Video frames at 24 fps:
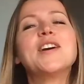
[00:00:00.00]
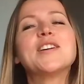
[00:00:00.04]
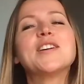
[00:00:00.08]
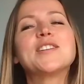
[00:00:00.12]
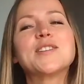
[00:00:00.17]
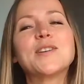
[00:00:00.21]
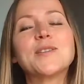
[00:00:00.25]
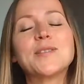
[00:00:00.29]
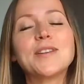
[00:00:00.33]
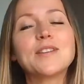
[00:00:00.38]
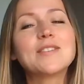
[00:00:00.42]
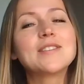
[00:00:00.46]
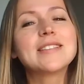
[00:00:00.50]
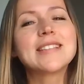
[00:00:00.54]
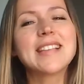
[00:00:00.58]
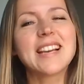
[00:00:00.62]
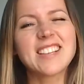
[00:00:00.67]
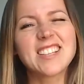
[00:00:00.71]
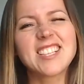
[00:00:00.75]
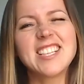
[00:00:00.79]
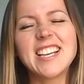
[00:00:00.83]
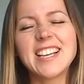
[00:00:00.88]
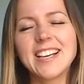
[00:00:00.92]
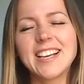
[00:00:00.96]
So there is
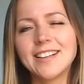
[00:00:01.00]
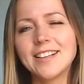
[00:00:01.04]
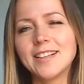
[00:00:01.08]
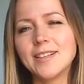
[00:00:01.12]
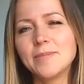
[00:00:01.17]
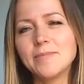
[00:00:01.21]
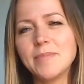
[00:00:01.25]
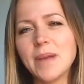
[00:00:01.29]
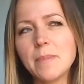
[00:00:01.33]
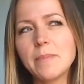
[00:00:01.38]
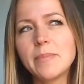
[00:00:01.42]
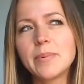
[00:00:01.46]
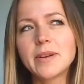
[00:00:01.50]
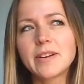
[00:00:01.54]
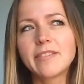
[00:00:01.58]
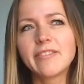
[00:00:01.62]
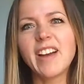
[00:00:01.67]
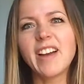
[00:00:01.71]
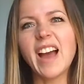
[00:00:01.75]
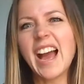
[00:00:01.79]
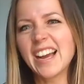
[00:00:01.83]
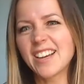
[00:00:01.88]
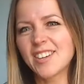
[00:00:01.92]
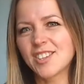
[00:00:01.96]
actually a bit of
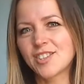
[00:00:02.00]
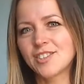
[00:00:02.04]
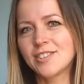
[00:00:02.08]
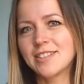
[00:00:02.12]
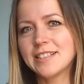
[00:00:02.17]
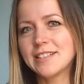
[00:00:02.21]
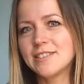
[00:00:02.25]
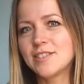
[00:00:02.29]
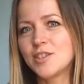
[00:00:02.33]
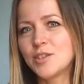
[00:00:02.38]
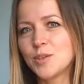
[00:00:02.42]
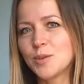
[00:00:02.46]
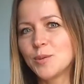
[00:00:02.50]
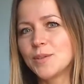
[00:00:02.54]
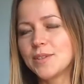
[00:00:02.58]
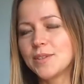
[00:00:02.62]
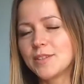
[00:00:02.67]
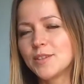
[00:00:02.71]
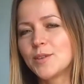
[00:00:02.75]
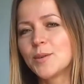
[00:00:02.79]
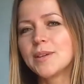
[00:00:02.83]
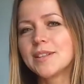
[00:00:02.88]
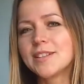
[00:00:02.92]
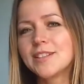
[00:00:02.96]
action and
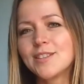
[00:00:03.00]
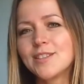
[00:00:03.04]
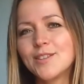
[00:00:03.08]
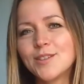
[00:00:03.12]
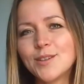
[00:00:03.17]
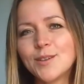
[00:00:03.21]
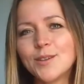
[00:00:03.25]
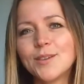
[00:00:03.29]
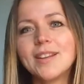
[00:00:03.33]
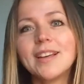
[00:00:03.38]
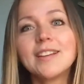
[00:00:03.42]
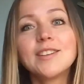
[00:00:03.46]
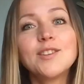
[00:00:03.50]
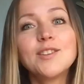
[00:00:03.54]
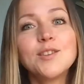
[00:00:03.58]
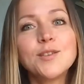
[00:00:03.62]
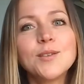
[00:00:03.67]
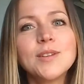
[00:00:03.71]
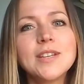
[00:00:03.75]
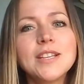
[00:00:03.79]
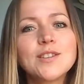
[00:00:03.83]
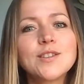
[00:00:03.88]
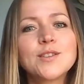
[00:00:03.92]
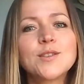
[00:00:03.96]
doing that you
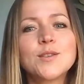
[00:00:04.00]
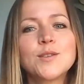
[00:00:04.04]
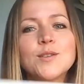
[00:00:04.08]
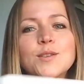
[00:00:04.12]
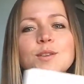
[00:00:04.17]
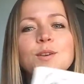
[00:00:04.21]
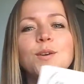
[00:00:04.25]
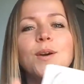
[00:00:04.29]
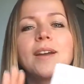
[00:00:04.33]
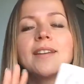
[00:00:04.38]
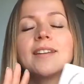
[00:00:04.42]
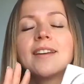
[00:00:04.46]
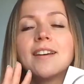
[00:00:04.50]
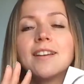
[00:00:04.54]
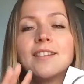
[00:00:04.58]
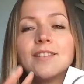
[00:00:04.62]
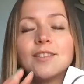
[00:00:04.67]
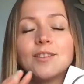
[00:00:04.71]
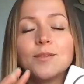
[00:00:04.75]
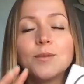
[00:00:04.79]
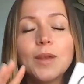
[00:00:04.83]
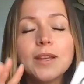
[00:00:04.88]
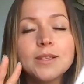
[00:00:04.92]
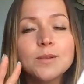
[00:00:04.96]
need to do.
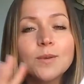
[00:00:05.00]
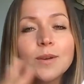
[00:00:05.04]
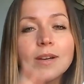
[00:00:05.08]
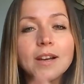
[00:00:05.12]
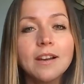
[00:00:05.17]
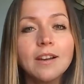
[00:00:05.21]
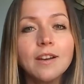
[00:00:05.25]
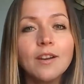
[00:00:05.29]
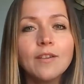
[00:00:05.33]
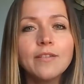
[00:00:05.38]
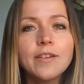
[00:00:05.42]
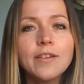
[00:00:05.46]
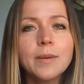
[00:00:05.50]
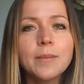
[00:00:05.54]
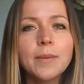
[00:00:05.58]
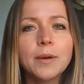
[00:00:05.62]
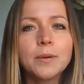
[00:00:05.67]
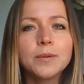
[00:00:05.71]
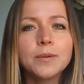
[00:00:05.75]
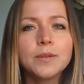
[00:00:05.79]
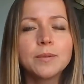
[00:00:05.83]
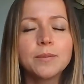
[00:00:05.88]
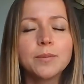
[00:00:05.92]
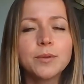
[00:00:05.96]
And that's what I love
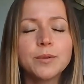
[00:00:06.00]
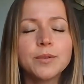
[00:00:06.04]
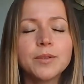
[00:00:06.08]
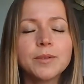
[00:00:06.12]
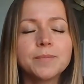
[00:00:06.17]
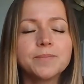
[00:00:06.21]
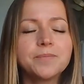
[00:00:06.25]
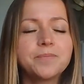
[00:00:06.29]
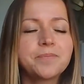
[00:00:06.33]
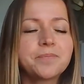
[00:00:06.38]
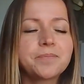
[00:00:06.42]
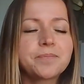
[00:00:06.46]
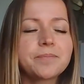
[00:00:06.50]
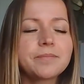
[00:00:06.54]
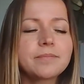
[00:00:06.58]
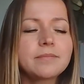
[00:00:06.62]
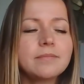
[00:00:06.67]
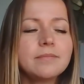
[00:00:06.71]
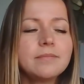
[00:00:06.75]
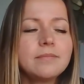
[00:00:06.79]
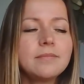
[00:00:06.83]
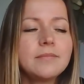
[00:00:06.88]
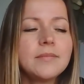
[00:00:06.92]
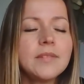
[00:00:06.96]
about the book,
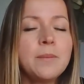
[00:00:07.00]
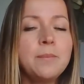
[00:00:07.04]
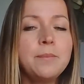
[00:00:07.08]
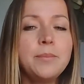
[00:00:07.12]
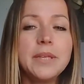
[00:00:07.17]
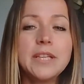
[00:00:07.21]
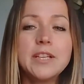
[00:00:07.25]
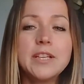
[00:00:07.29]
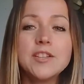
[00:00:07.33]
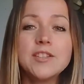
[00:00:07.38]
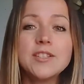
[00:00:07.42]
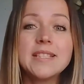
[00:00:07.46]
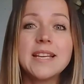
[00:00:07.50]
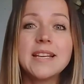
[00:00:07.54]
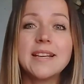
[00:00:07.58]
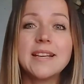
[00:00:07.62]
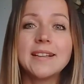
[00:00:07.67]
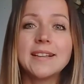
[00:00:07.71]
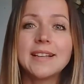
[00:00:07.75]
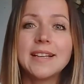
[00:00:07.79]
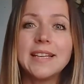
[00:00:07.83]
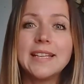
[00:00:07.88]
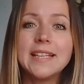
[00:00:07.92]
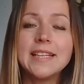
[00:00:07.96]
because there
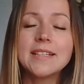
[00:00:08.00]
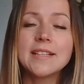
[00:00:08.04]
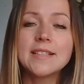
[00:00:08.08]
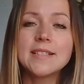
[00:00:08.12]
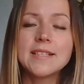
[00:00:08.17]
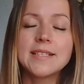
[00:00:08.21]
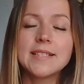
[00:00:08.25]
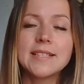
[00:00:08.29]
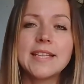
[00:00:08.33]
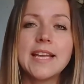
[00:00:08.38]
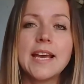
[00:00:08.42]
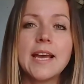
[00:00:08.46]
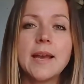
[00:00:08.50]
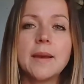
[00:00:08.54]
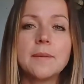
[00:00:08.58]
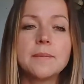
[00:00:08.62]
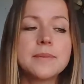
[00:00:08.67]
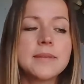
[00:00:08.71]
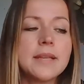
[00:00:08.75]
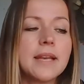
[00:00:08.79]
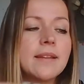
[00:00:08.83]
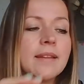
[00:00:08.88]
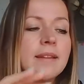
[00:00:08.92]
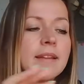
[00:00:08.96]
are clear
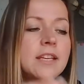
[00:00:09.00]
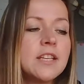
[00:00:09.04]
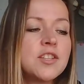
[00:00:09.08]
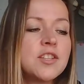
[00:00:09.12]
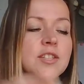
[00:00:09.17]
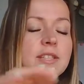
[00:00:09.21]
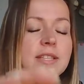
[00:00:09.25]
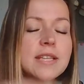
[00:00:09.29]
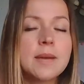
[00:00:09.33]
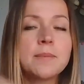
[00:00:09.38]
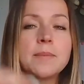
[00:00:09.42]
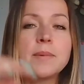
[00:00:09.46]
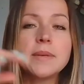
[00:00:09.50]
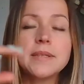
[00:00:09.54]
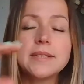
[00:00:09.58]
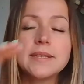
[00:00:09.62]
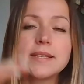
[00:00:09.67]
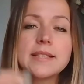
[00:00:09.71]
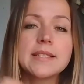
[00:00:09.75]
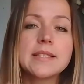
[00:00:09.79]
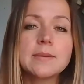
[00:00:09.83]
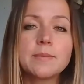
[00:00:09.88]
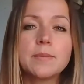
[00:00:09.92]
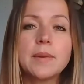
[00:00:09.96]
steps, and each step is
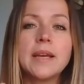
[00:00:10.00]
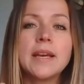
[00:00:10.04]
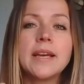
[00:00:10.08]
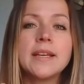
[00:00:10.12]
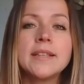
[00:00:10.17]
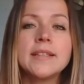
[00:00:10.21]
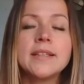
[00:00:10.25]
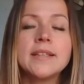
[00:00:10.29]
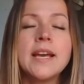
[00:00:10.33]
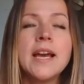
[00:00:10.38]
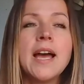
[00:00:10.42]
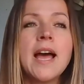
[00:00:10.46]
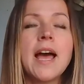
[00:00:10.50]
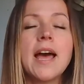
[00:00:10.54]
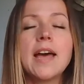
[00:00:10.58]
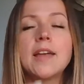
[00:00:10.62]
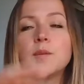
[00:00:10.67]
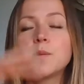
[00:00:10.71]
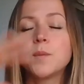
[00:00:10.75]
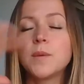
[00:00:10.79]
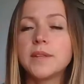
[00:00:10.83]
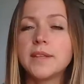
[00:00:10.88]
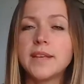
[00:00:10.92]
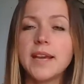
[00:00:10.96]
explained,
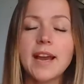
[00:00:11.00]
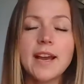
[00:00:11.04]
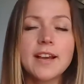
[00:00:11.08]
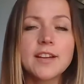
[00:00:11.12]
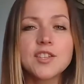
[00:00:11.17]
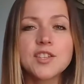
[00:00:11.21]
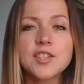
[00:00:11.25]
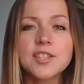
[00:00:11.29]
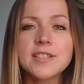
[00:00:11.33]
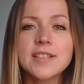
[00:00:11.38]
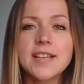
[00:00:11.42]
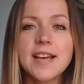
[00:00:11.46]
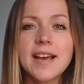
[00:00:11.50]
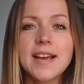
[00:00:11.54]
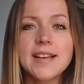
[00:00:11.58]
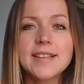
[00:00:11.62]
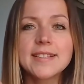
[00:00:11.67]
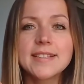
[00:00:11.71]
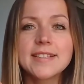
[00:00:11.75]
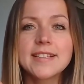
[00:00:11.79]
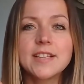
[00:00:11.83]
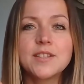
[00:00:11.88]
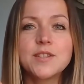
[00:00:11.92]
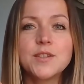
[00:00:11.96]
and with the action
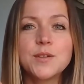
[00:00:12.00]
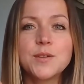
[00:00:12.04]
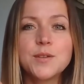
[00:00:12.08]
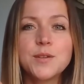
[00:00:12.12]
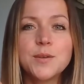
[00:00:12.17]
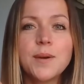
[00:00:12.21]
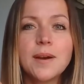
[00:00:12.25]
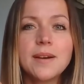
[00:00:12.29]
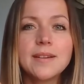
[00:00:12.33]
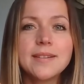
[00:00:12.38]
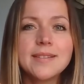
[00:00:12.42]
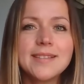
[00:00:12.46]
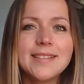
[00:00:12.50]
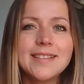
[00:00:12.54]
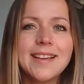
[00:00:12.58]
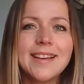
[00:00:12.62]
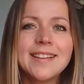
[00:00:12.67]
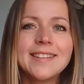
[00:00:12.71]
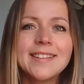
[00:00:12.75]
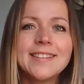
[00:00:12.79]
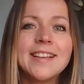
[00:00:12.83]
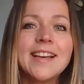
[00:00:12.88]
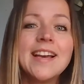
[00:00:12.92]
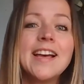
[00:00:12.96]
task that you do at the
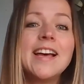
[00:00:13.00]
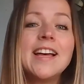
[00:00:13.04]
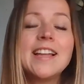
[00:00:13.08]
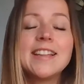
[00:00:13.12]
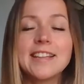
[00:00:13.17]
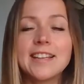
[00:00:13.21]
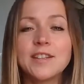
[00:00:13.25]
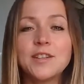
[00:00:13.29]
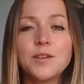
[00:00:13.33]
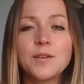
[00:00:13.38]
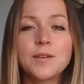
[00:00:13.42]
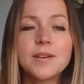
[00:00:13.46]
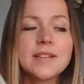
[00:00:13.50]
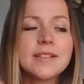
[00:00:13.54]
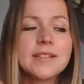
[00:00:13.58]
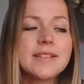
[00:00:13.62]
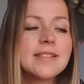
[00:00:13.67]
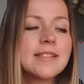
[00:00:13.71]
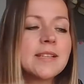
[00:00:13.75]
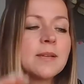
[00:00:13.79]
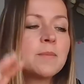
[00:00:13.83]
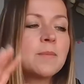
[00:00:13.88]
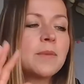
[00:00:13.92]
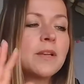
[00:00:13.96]
end, that you can
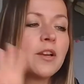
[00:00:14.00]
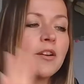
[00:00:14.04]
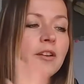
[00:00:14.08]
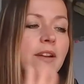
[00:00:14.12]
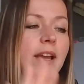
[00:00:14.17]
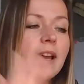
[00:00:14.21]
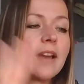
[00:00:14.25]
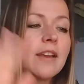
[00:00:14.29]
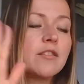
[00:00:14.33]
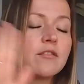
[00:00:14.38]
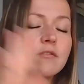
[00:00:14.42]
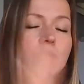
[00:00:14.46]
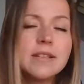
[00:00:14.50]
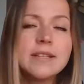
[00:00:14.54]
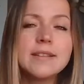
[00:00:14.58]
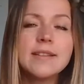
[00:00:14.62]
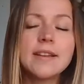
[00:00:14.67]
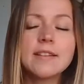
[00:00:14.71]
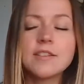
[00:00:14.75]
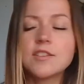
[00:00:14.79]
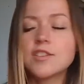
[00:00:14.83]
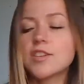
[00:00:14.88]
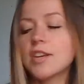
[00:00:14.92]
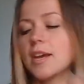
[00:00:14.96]
simply, okay, you read
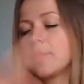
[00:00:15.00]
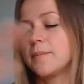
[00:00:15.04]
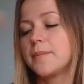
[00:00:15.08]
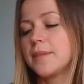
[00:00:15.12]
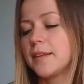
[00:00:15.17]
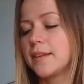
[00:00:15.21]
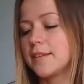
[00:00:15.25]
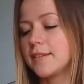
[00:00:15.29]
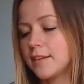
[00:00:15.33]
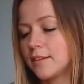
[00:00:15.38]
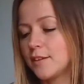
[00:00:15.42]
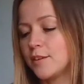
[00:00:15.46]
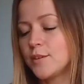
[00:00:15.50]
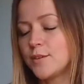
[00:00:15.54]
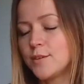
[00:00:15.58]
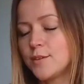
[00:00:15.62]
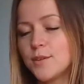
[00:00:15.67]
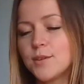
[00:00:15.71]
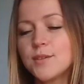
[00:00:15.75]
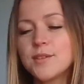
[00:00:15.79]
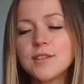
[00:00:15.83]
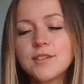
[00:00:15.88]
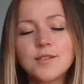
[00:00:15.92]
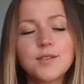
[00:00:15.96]
that chapter, then you
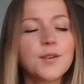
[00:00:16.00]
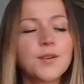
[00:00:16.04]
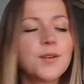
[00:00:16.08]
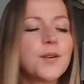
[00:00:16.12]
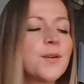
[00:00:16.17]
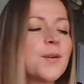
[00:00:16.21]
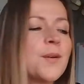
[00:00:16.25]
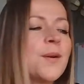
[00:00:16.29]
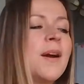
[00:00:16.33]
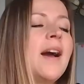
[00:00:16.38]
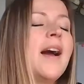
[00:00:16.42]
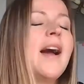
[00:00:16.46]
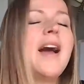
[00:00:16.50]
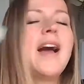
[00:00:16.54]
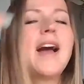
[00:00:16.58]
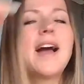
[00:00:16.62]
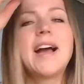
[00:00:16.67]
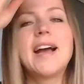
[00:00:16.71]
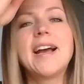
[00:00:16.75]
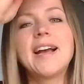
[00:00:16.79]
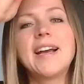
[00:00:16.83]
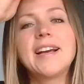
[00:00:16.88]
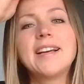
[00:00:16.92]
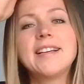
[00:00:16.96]
do,
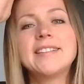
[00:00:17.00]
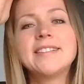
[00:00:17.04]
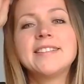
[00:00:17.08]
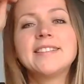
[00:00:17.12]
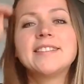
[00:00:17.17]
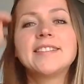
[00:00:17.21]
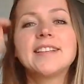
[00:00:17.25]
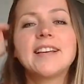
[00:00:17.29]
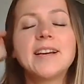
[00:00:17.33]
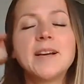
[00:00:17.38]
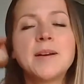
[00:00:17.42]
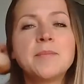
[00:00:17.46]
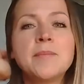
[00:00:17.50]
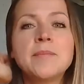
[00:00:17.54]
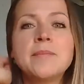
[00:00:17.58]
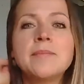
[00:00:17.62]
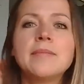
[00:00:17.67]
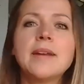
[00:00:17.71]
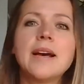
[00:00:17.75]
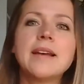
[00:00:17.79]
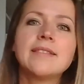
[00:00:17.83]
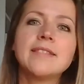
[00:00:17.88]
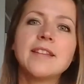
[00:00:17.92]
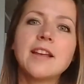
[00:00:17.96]
and
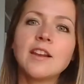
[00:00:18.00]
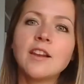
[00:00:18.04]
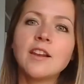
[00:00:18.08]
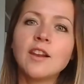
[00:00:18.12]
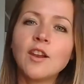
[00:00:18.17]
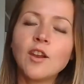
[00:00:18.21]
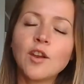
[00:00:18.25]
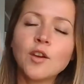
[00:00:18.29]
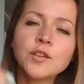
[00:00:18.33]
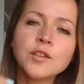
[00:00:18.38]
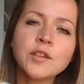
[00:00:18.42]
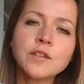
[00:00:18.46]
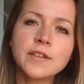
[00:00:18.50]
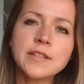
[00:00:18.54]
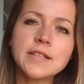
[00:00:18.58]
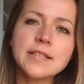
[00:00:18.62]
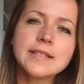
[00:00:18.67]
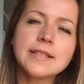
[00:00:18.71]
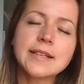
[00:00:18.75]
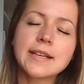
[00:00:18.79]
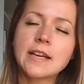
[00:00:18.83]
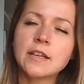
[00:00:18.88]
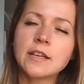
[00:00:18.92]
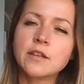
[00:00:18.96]
a lot of it
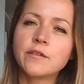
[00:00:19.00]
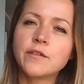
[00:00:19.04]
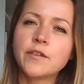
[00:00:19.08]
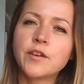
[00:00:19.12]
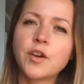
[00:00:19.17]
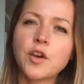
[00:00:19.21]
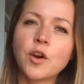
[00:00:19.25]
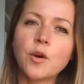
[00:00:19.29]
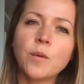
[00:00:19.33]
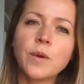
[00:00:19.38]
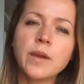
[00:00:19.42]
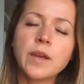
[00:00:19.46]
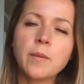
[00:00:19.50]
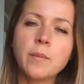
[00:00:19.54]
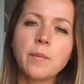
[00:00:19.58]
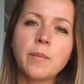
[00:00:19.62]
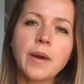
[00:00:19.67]
is a kind of going